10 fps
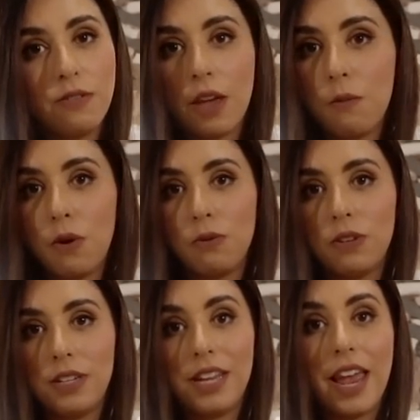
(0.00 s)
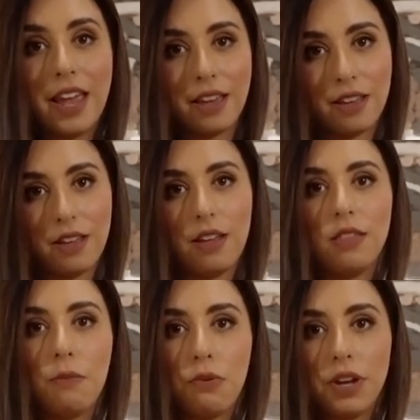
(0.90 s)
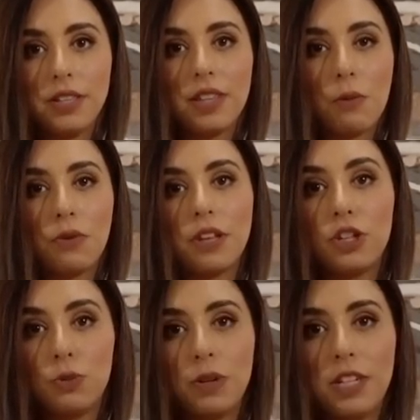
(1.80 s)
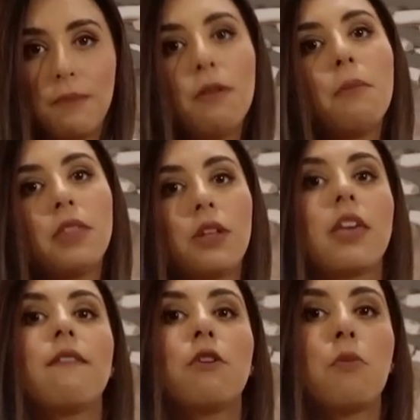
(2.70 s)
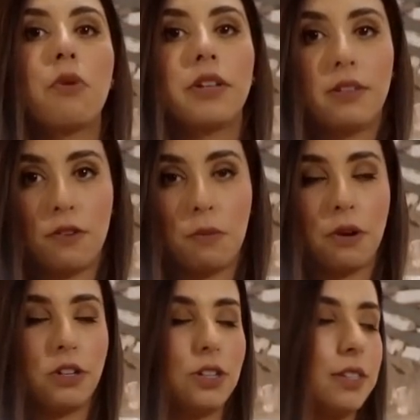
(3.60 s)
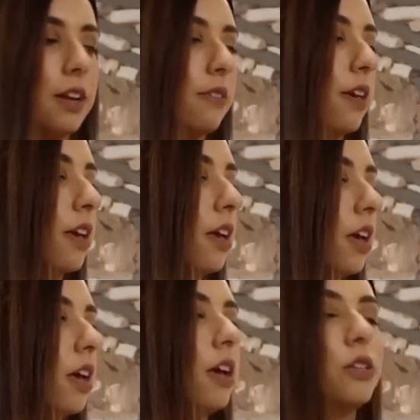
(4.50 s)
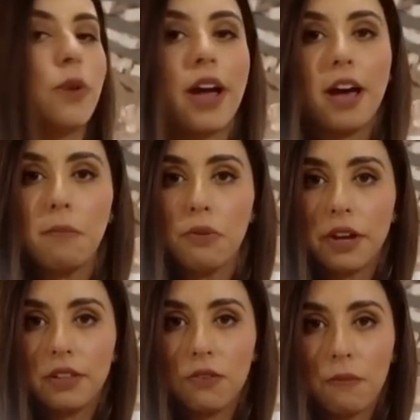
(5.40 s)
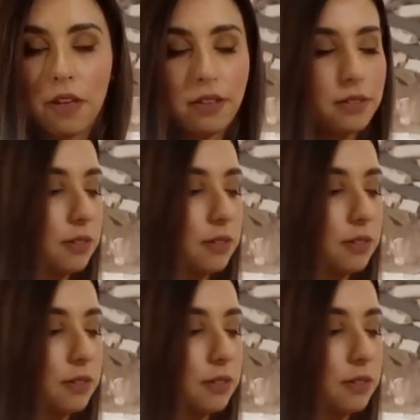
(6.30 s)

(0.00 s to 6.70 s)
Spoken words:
they won't take the points, they won't let you redeem them, but they'll give you points if you purchase anything. So I had points from this.